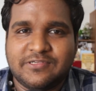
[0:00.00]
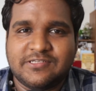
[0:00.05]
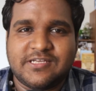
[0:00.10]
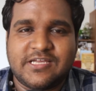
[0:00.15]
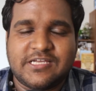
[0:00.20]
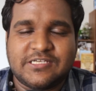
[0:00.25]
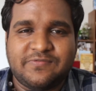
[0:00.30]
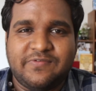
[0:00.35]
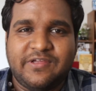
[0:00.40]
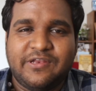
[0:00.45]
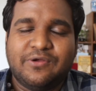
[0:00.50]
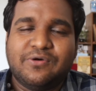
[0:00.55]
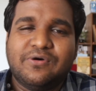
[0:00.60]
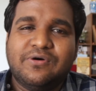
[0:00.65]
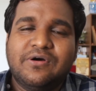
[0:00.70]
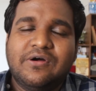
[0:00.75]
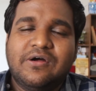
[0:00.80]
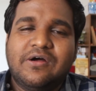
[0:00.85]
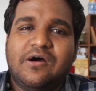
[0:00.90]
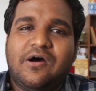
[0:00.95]
says. We know
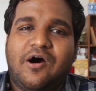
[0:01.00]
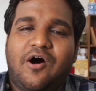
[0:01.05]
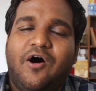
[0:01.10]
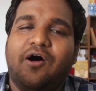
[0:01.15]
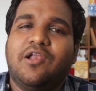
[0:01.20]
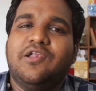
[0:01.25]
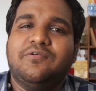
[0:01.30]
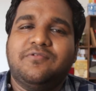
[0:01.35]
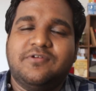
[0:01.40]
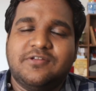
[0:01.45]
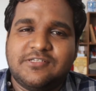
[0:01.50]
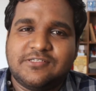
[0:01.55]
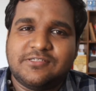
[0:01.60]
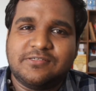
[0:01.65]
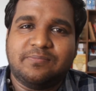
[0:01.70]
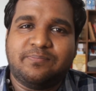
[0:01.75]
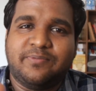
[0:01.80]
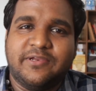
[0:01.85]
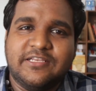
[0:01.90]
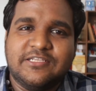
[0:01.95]
Hollywood's
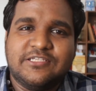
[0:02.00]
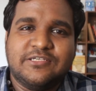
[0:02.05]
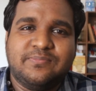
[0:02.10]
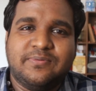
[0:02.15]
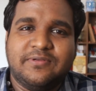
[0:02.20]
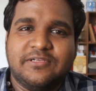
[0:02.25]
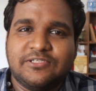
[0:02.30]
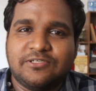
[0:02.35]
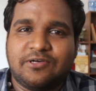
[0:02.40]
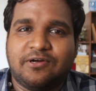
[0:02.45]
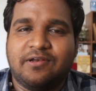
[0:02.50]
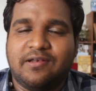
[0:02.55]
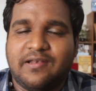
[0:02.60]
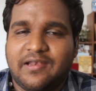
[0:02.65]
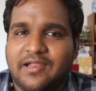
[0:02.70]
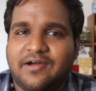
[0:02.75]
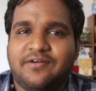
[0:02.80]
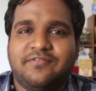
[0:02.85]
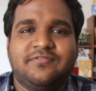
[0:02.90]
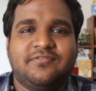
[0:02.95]
principles on
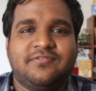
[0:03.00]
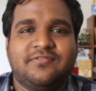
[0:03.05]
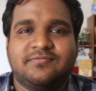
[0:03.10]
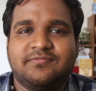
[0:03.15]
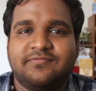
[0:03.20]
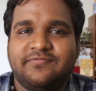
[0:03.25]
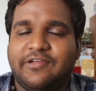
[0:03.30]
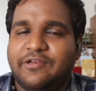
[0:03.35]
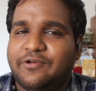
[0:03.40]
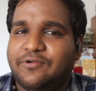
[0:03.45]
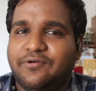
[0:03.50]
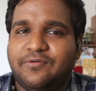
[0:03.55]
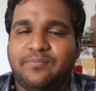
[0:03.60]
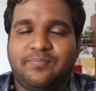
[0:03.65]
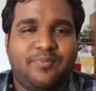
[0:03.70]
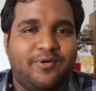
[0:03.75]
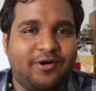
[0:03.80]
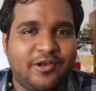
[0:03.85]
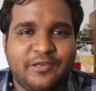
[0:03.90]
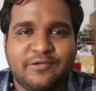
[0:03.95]
love. We know
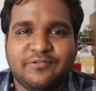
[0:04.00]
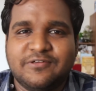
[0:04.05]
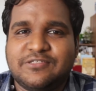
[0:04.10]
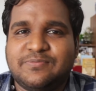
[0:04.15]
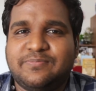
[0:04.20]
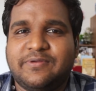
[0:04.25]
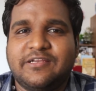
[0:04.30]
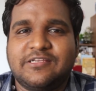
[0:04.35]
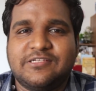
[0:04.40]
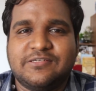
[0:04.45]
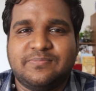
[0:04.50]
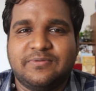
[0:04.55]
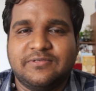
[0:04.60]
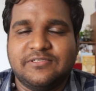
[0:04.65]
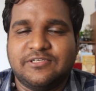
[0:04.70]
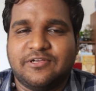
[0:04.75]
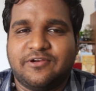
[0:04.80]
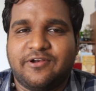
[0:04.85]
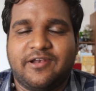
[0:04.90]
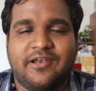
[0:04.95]
Bollywood's principles
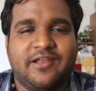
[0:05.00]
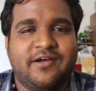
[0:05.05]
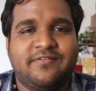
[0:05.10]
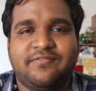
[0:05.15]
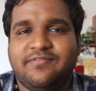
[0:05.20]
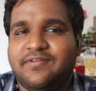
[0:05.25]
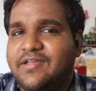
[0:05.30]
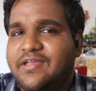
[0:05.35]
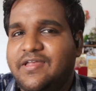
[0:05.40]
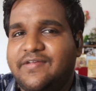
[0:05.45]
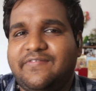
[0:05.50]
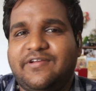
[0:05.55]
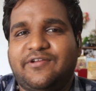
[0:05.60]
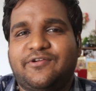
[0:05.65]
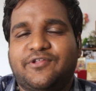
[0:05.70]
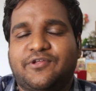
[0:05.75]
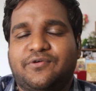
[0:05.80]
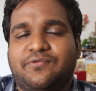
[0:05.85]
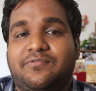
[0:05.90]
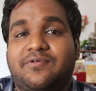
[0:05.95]
on love. We know
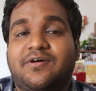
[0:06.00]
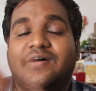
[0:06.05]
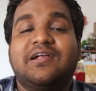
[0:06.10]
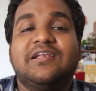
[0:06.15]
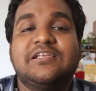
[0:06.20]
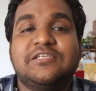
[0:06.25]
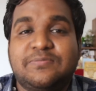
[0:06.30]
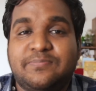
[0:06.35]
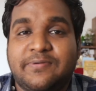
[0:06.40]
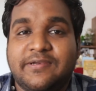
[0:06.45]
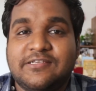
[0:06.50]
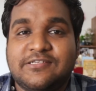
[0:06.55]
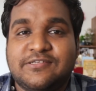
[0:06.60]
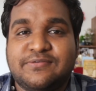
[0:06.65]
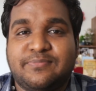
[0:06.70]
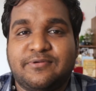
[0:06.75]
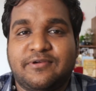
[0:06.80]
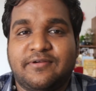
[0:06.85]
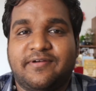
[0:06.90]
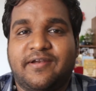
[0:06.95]
the world's
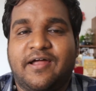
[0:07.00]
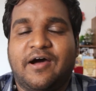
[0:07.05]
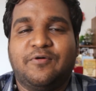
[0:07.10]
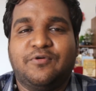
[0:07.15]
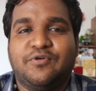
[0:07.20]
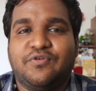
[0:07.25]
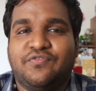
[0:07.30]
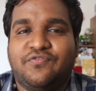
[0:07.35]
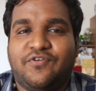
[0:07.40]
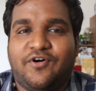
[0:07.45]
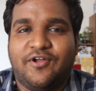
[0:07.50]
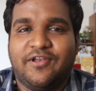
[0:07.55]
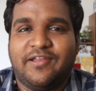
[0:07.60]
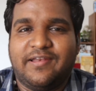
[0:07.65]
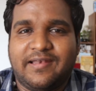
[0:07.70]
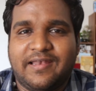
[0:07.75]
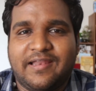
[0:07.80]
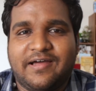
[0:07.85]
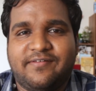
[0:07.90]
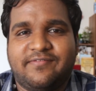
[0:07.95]
principle on how to fall in
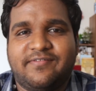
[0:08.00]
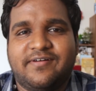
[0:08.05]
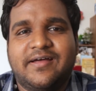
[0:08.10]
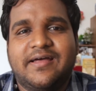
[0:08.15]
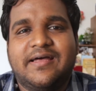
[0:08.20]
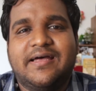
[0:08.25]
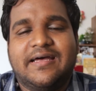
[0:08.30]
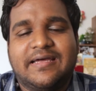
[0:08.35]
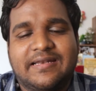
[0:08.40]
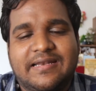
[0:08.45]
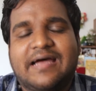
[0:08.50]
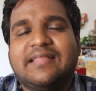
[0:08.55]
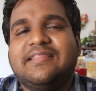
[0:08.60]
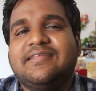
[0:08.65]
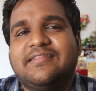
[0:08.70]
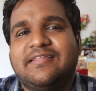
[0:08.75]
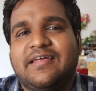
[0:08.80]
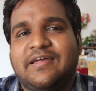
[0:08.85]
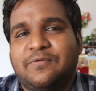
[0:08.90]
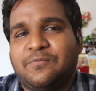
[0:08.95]
love rather
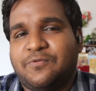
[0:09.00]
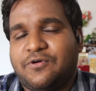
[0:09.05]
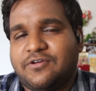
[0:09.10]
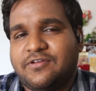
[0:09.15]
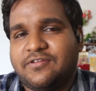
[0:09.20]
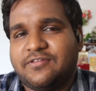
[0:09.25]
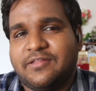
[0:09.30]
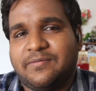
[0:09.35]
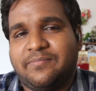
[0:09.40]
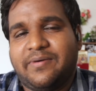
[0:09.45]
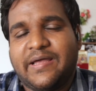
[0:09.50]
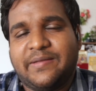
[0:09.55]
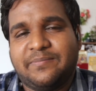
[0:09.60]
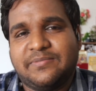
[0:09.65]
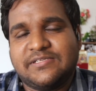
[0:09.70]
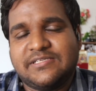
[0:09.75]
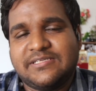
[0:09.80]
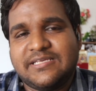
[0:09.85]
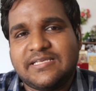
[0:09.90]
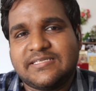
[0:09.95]
than what the Bible
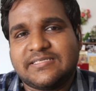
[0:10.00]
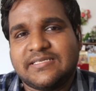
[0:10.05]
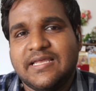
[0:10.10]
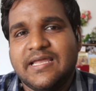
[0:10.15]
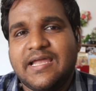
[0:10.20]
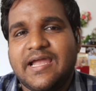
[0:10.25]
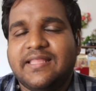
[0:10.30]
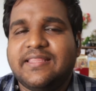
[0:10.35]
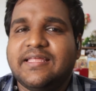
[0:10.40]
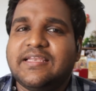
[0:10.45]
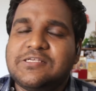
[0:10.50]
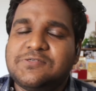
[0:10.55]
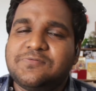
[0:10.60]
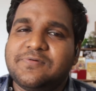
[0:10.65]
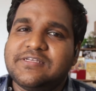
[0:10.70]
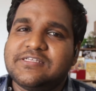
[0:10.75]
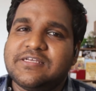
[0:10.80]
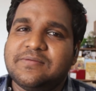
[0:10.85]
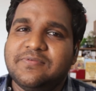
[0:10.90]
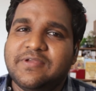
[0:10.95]
says. And that is why
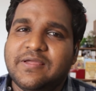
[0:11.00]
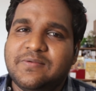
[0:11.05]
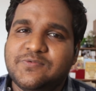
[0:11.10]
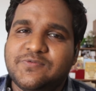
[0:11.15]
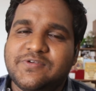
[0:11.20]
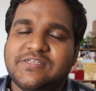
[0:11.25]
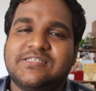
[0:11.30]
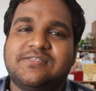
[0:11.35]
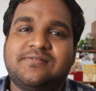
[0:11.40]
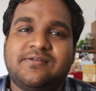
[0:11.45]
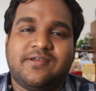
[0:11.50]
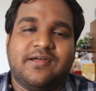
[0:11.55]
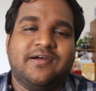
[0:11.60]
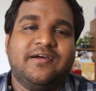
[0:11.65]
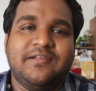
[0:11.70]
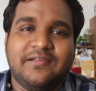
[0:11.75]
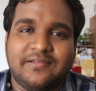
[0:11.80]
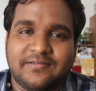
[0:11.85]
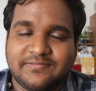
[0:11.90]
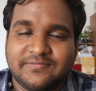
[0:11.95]
sometimes we
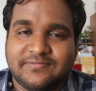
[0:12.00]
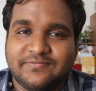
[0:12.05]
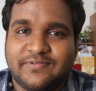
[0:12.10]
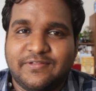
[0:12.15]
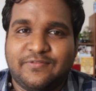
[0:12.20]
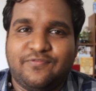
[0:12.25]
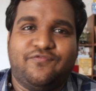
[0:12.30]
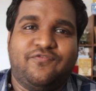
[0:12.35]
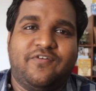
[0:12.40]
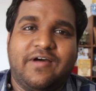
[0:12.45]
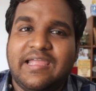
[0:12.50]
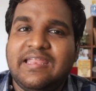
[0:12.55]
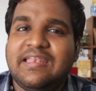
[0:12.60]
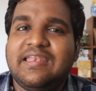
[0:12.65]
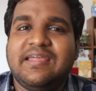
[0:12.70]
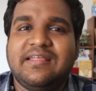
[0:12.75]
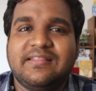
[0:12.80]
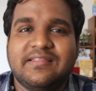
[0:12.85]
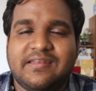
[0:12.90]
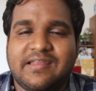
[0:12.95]
struggle with
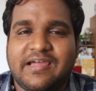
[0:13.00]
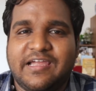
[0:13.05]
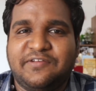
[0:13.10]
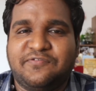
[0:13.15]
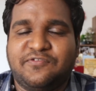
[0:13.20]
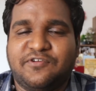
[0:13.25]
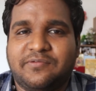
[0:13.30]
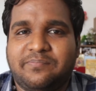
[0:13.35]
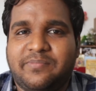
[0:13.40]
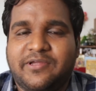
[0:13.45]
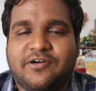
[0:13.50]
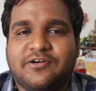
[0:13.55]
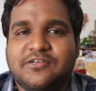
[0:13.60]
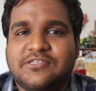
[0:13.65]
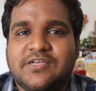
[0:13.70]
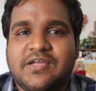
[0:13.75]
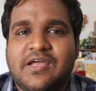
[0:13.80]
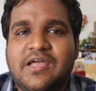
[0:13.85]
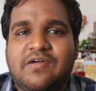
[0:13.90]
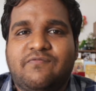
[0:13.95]
finding the right one because
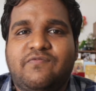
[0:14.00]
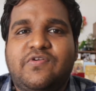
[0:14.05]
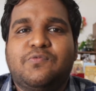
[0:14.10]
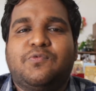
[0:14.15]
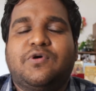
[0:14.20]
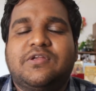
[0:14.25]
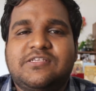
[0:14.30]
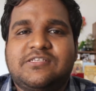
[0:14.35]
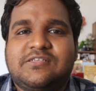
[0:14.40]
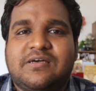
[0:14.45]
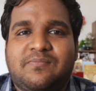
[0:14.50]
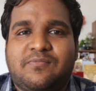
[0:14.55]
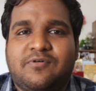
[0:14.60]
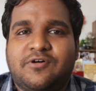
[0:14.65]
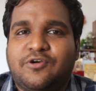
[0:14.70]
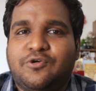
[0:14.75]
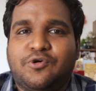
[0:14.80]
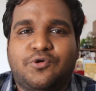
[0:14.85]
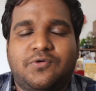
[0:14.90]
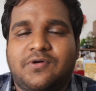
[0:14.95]
we want
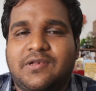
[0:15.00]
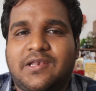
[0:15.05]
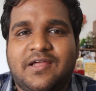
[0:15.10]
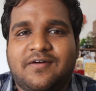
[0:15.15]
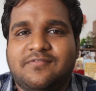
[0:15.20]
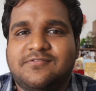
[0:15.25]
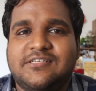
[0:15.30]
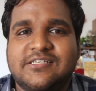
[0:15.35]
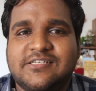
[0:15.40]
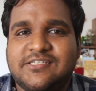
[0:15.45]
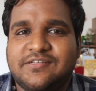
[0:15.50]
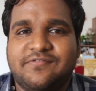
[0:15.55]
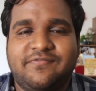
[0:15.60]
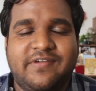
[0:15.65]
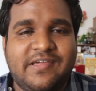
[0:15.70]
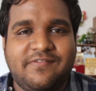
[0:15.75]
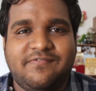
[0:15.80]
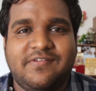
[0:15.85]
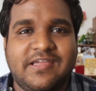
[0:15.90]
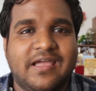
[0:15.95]
someone who will love just the
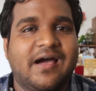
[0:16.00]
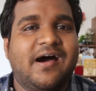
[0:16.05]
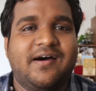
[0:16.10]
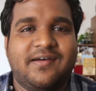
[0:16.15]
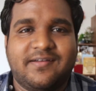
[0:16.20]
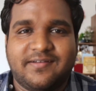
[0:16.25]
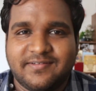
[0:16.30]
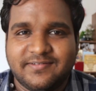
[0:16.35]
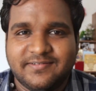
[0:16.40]
way we are.